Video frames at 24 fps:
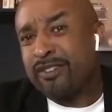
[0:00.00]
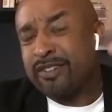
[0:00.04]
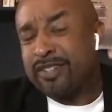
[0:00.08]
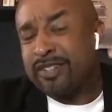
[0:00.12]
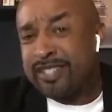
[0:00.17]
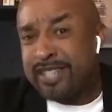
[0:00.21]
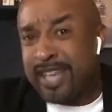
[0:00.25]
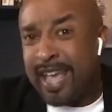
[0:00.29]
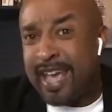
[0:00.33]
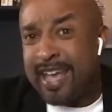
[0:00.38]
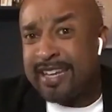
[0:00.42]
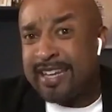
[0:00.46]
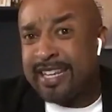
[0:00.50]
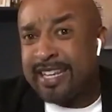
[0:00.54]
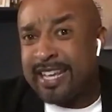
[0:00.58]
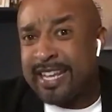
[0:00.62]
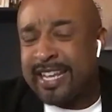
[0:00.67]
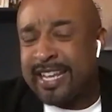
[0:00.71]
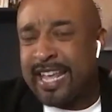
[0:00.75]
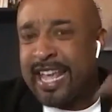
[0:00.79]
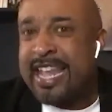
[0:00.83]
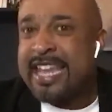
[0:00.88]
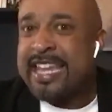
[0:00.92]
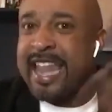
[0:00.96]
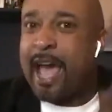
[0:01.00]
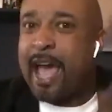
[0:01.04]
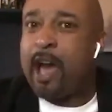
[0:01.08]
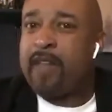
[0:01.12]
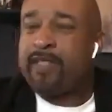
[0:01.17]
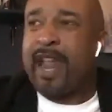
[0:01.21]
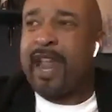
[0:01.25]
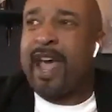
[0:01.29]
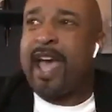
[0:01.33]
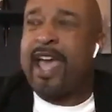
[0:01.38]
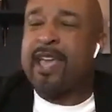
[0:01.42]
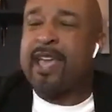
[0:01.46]
understand it. And now
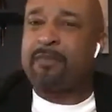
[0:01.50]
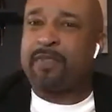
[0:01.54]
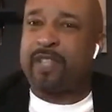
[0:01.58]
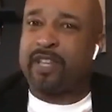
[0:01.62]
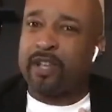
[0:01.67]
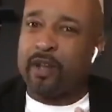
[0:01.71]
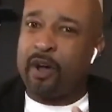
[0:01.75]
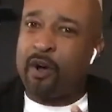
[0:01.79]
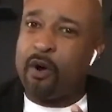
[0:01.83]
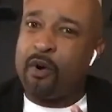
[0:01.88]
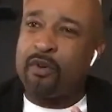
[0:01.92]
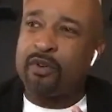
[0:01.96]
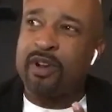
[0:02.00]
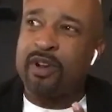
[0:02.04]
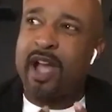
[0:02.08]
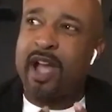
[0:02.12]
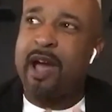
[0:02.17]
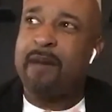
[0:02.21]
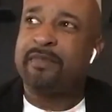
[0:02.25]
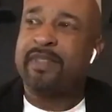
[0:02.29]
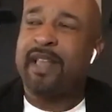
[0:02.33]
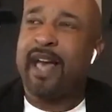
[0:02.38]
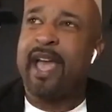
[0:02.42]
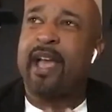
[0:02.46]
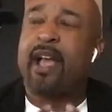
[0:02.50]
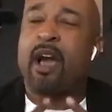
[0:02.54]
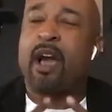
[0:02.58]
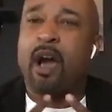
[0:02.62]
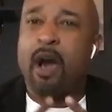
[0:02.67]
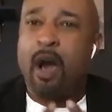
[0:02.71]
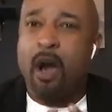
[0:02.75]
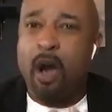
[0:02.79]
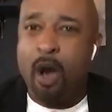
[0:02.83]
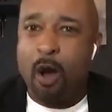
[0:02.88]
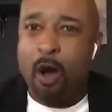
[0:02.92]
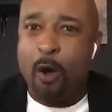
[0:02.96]
that I am getting older, I'm like,
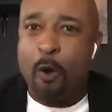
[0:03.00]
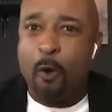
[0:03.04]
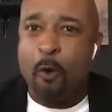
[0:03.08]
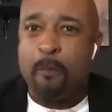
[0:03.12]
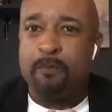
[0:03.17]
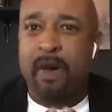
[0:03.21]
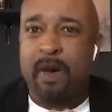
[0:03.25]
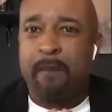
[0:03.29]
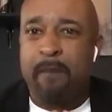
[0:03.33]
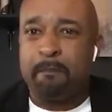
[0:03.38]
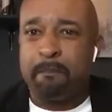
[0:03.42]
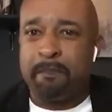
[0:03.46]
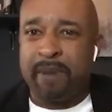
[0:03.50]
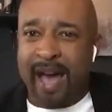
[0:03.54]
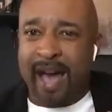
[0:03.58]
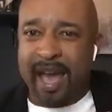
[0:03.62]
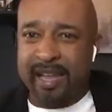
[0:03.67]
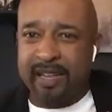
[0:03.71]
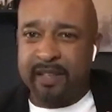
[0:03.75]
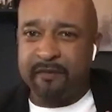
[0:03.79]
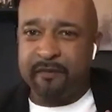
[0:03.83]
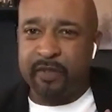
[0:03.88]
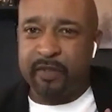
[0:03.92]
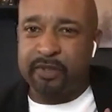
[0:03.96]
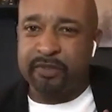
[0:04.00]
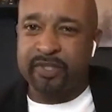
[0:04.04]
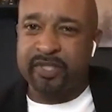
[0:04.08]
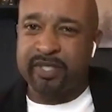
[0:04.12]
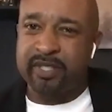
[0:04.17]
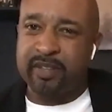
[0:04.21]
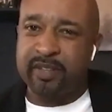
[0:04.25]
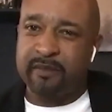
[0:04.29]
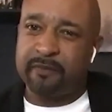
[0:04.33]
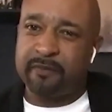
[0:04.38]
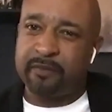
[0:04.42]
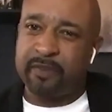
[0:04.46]
oh, my body feels
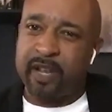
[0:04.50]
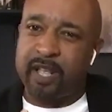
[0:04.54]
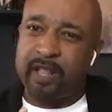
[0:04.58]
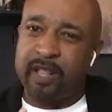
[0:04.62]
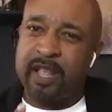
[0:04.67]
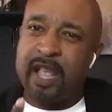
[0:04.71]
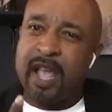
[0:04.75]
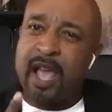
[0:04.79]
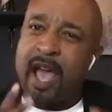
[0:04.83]
different.